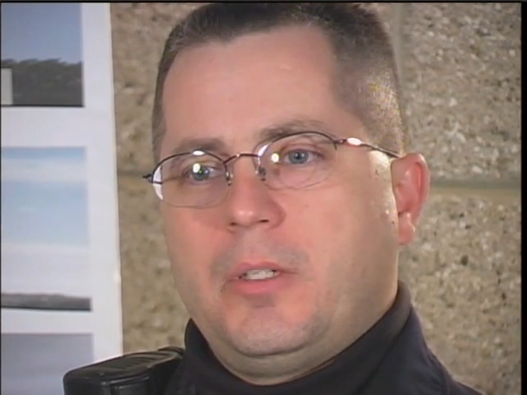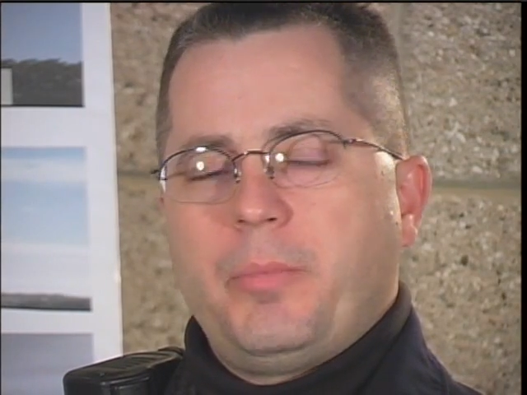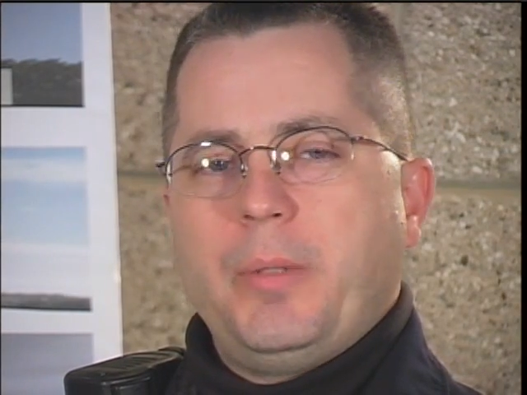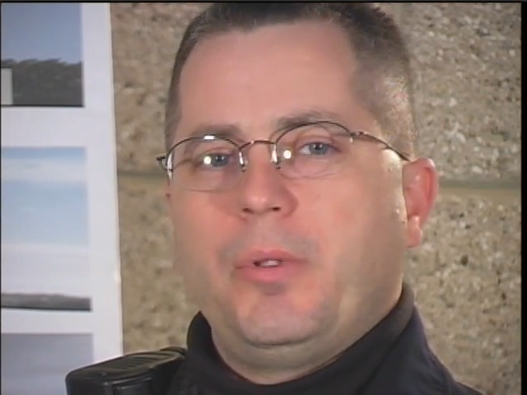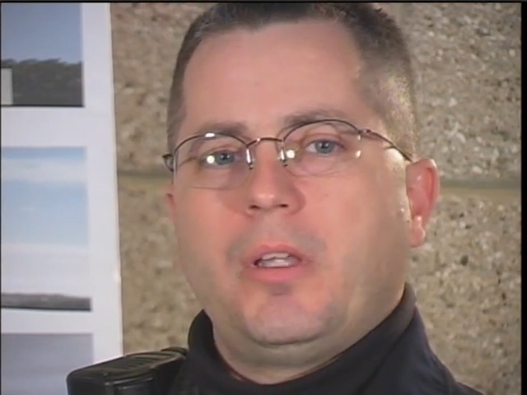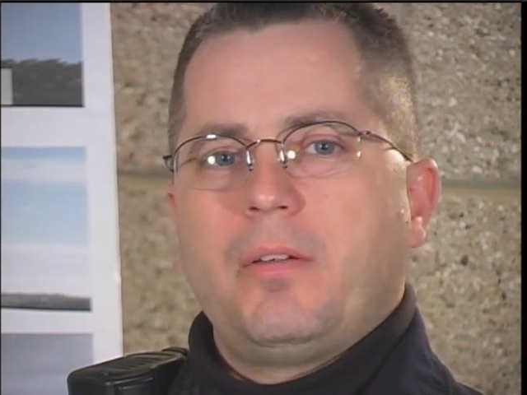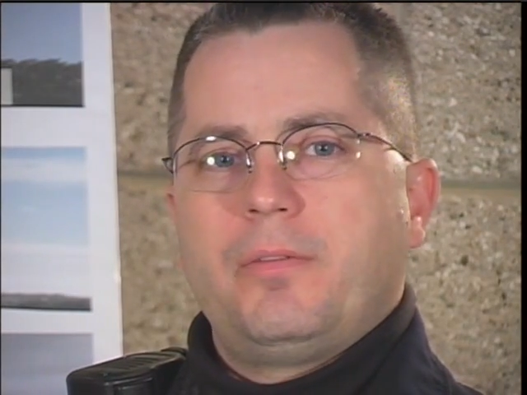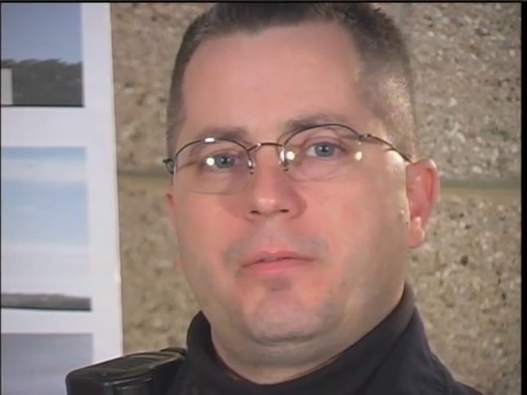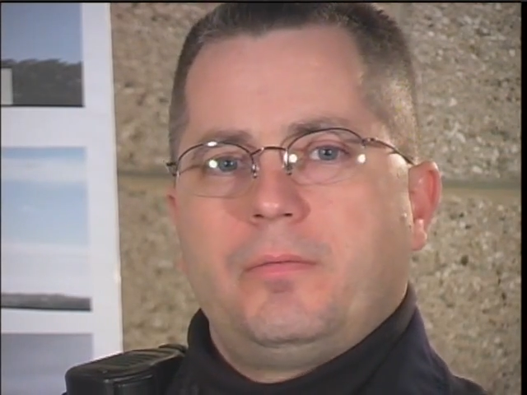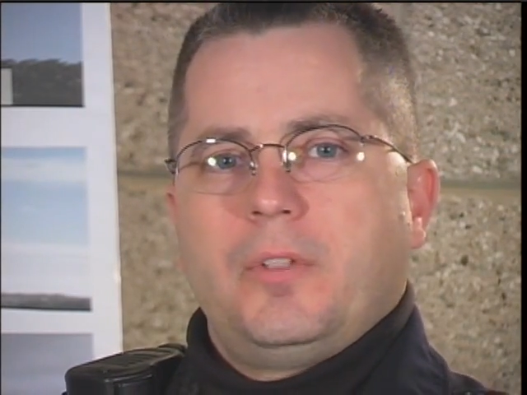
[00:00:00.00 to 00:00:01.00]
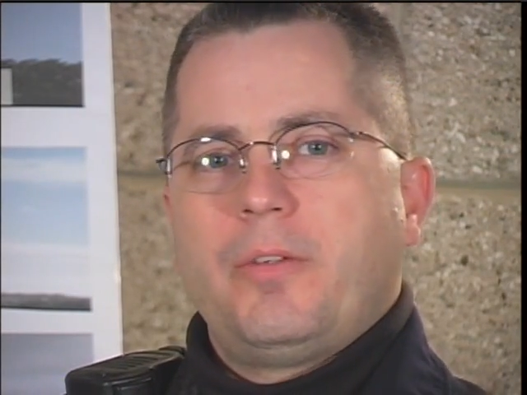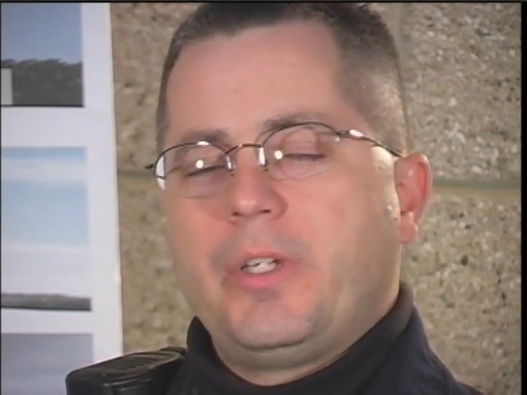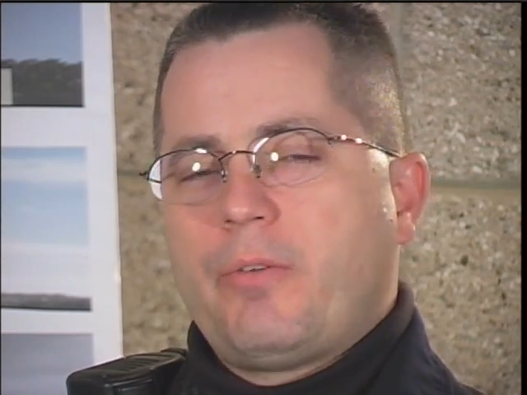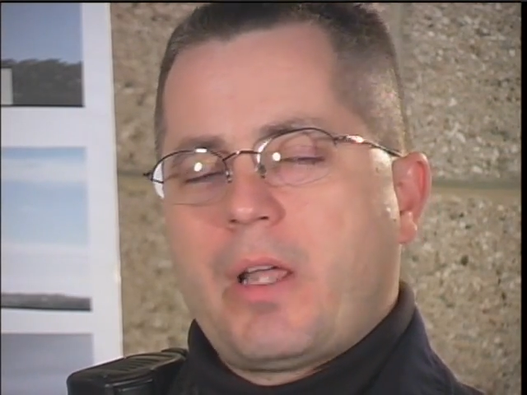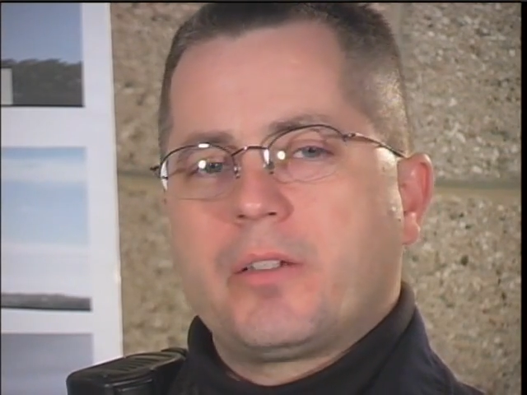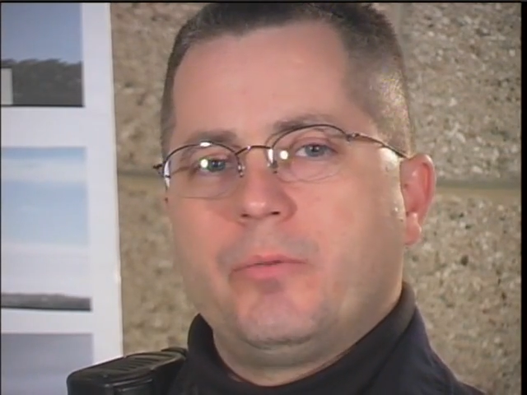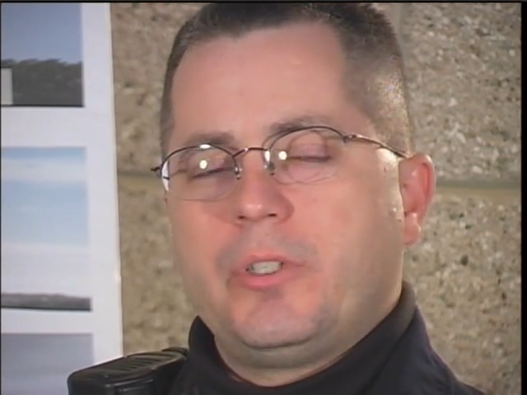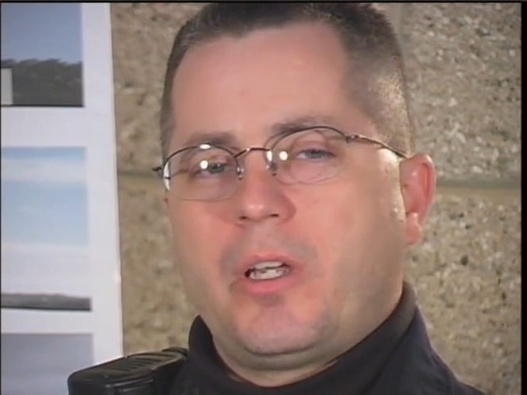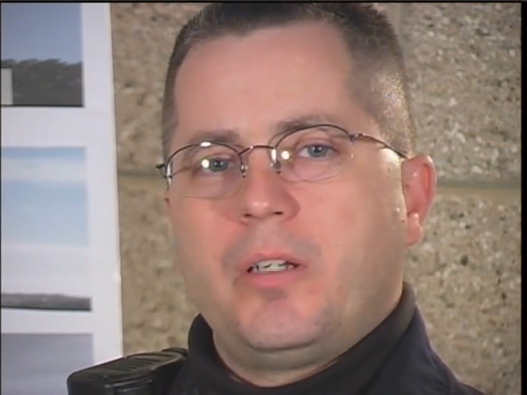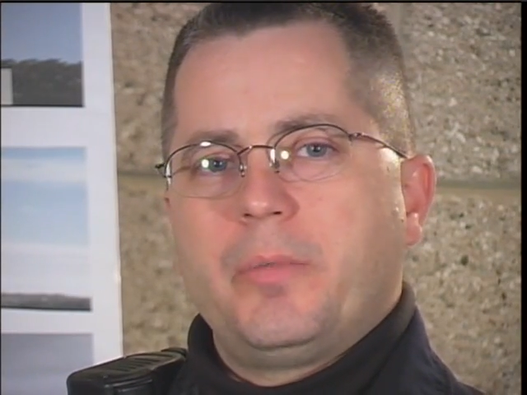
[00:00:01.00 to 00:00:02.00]
people love interacting with
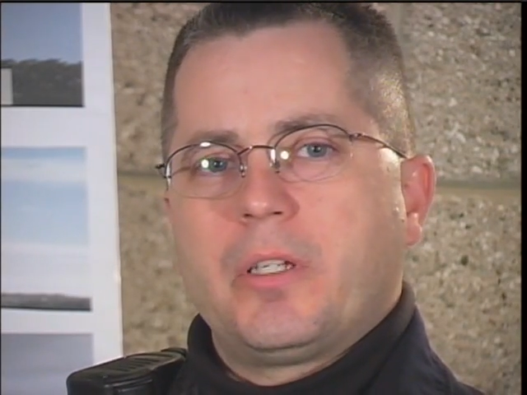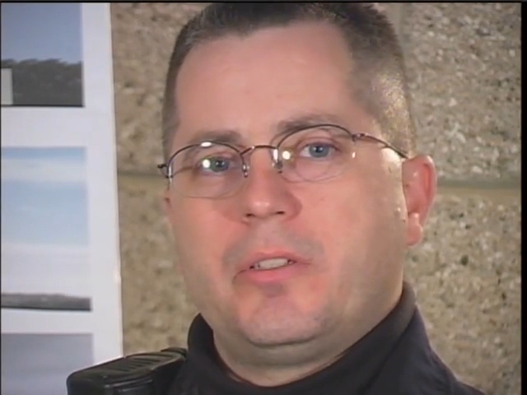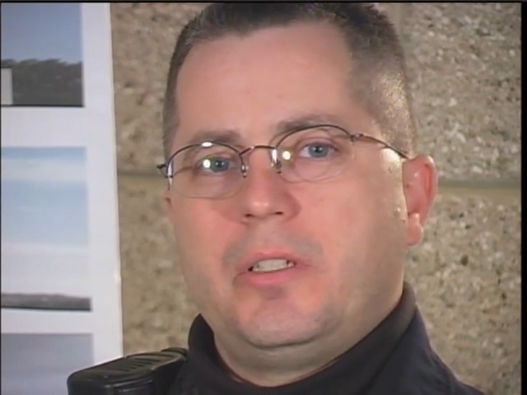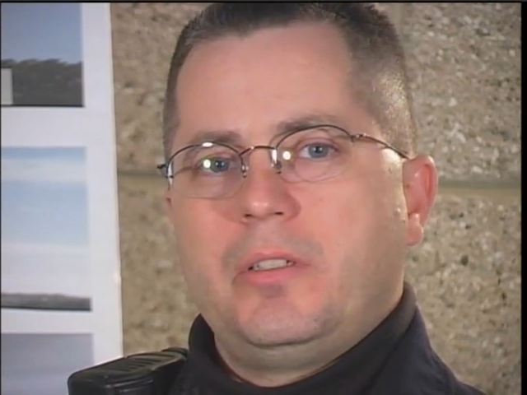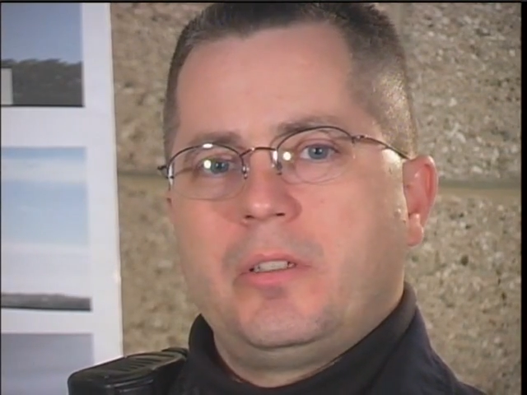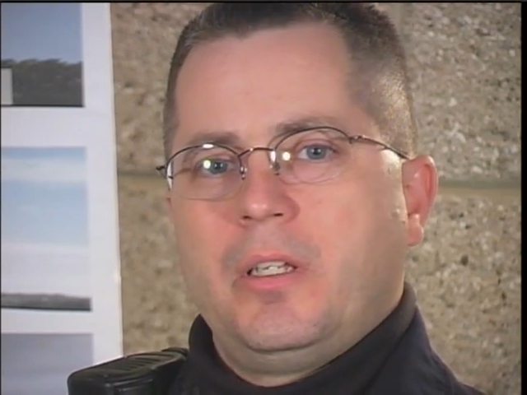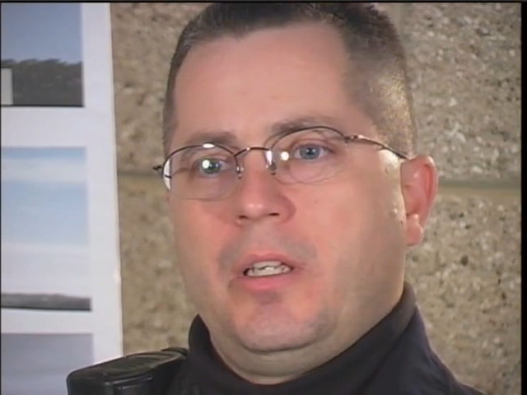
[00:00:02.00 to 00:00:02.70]
Johnny because he's